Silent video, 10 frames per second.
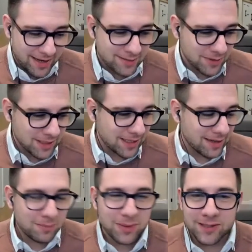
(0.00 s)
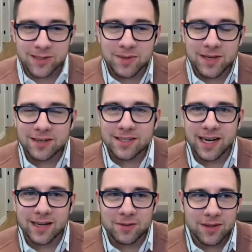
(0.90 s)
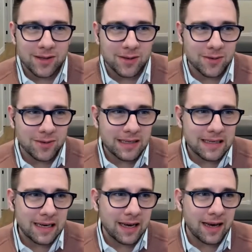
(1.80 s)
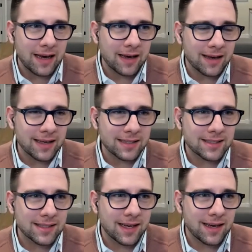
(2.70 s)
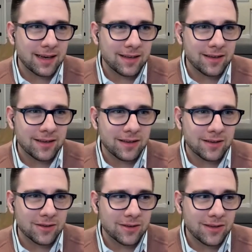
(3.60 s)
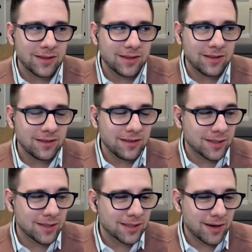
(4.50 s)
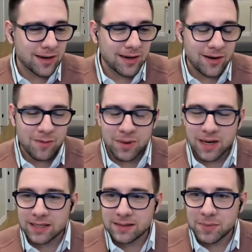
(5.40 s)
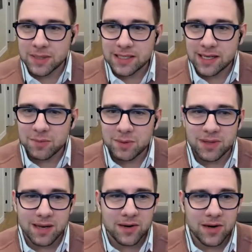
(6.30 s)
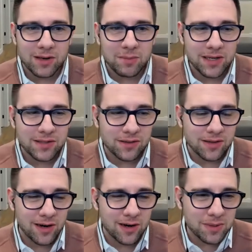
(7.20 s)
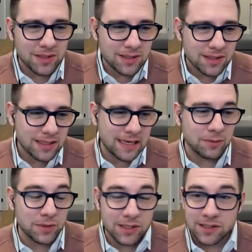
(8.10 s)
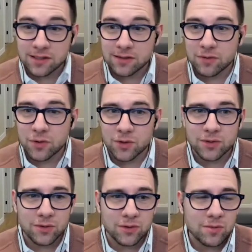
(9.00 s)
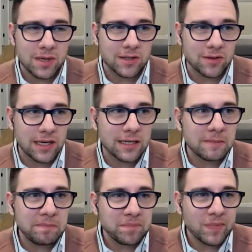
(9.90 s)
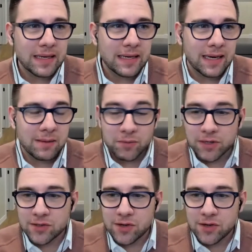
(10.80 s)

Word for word: It's really a pleasure to be here chatting with you. Uh, I guess uh, you, you you started out by by telling people I'm an occupational therapist, uh, which is, of course, true by trade. Uh, I'm a registered